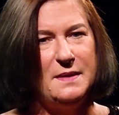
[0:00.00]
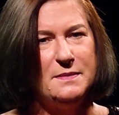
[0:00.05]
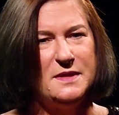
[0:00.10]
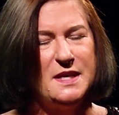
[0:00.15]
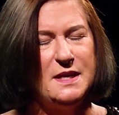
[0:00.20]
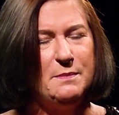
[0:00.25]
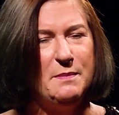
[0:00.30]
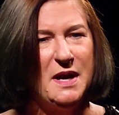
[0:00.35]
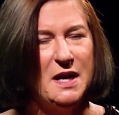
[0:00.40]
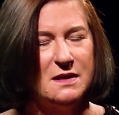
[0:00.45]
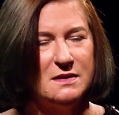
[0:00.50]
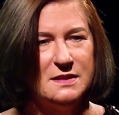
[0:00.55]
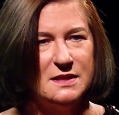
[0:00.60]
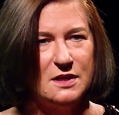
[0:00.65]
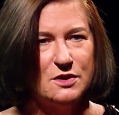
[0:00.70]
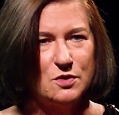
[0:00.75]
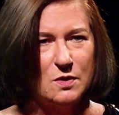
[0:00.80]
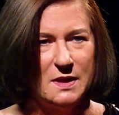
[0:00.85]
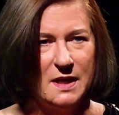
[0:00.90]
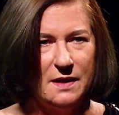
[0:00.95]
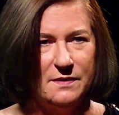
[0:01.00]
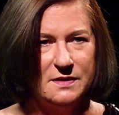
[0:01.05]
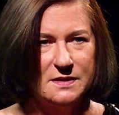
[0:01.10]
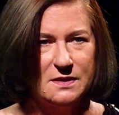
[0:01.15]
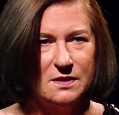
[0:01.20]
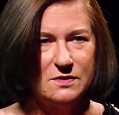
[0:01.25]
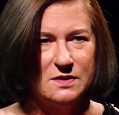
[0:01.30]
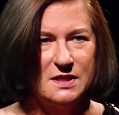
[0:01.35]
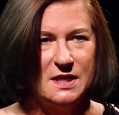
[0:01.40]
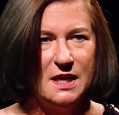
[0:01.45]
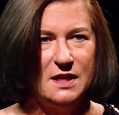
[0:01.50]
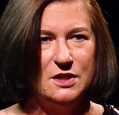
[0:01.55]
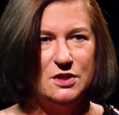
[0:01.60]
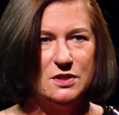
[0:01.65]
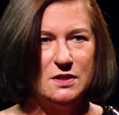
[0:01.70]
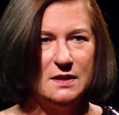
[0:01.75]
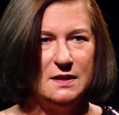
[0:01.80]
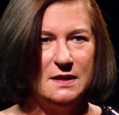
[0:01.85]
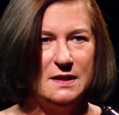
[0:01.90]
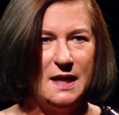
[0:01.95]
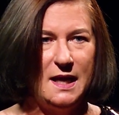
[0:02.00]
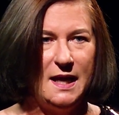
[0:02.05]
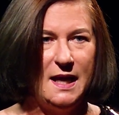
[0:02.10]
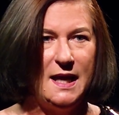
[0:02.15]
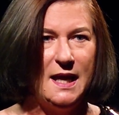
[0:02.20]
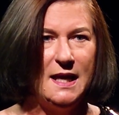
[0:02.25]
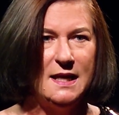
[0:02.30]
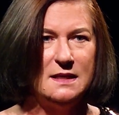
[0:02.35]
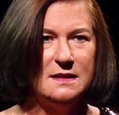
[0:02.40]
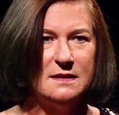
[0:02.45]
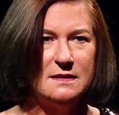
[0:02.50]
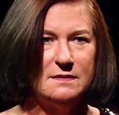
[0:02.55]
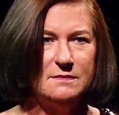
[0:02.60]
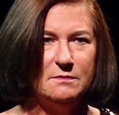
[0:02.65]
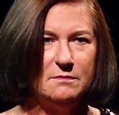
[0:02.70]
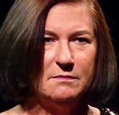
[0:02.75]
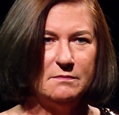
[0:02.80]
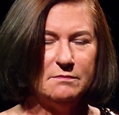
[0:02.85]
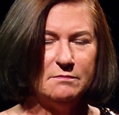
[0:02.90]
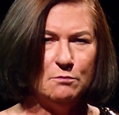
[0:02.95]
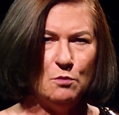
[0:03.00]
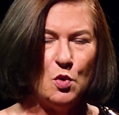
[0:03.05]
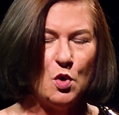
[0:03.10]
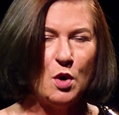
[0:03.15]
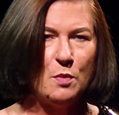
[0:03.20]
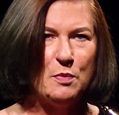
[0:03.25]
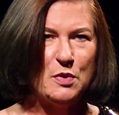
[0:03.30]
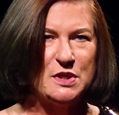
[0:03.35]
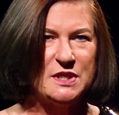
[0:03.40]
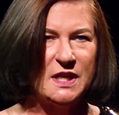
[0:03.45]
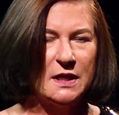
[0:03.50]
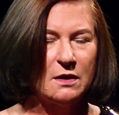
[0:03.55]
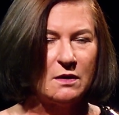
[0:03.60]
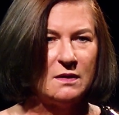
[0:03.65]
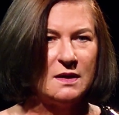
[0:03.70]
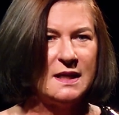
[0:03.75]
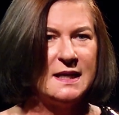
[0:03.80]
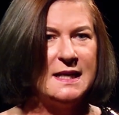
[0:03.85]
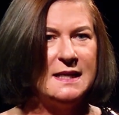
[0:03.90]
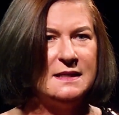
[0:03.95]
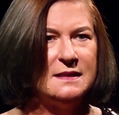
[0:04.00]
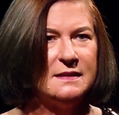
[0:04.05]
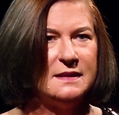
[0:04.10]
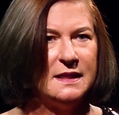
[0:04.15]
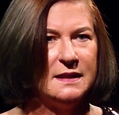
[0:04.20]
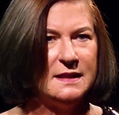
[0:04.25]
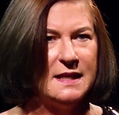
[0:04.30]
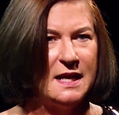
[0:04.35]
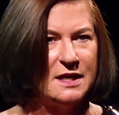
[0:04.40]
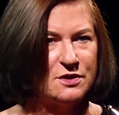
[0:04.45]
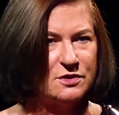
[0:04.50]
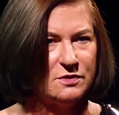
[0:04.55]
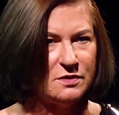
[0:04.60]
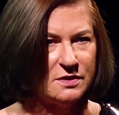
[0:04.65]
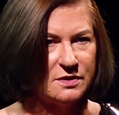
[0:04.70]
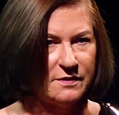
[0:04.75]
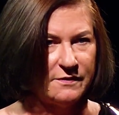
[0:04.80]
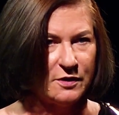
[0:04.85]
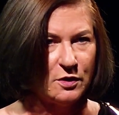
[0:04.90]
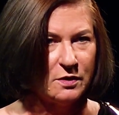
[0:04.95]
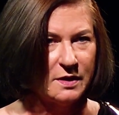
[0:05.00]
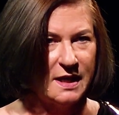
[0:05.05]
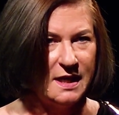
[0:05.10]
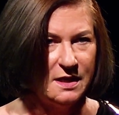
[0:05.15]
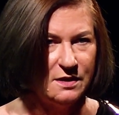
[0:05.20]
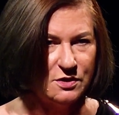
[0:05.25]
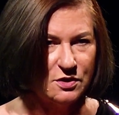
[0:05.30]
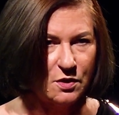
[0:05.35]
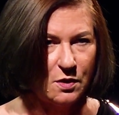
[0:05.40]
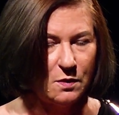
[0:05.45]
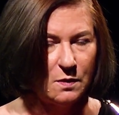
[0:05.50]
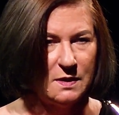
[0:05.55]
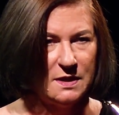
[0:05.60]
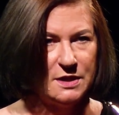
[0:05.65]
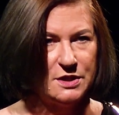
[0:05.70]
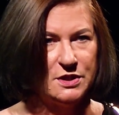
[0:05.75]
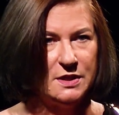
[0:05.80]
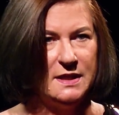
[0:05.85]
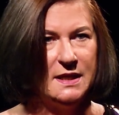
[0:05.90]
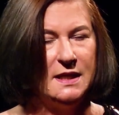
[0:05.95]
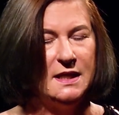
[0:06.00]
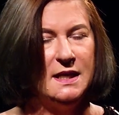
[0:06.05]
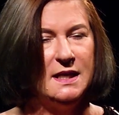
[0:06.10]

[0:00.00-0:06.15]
The American Sexual Health Association, and more particularly the National Cervical Cancer Coalition,